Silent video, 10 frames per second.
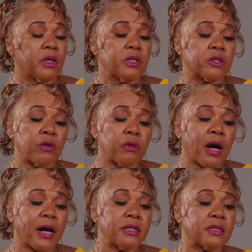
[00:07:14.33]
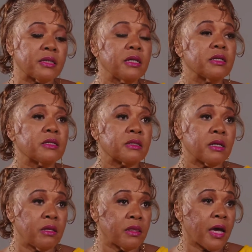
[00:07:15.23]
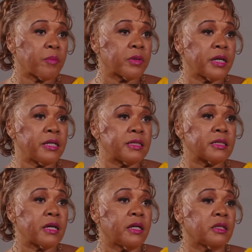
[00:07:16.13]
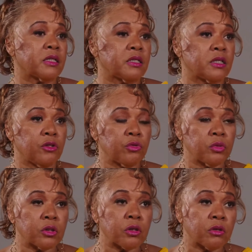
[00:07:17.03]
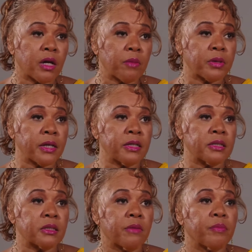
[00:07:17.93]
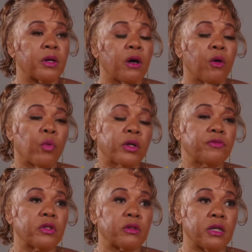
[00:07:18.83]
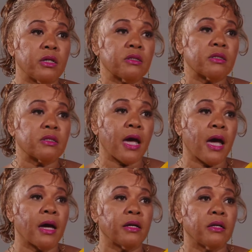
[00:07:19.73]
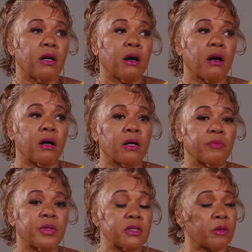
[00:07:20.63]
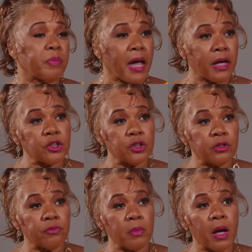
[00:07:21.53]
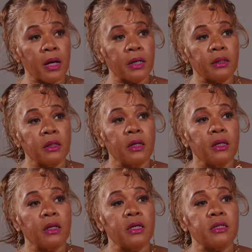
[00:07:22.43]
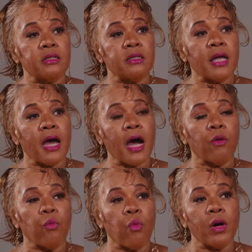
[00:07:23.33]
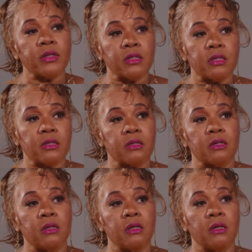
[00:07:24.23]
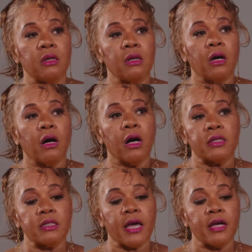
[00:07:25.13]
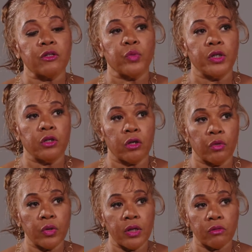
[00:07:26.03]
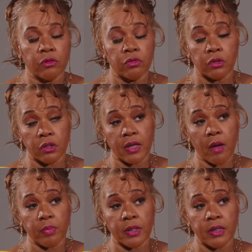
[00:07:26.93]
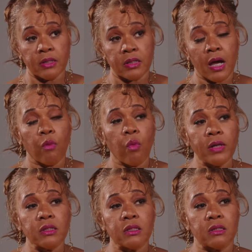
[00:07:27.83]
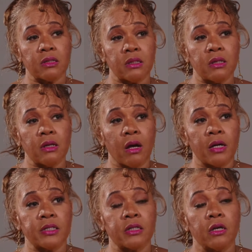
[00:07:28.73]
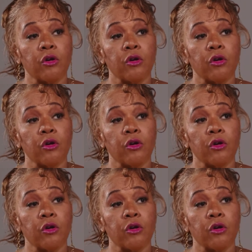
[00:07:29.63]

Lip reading: So I see us in that place and continuing to go that place. One of the things that is a passion of mine is that I want to see us as we go to that place. I want to see us